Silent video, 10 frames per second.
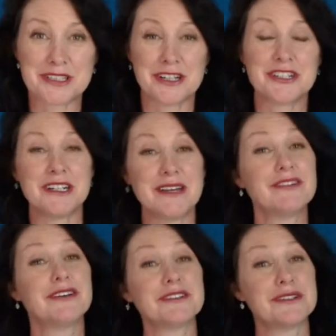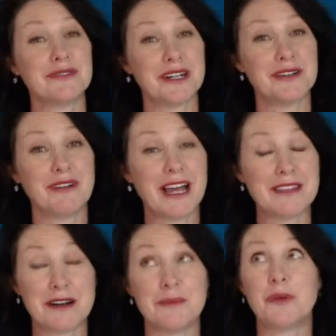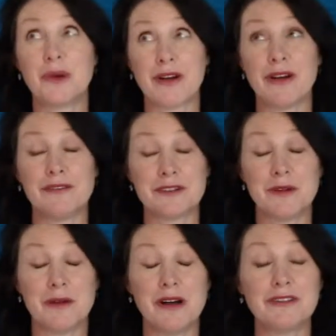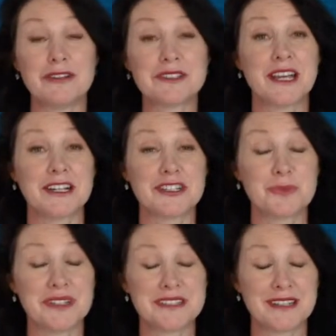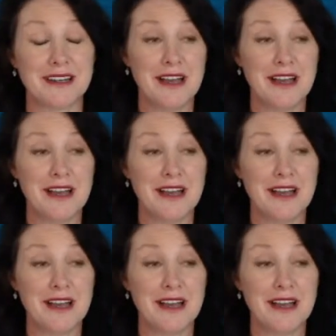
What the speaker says: So she never got to run away that I'm aware of. I've lost touch, but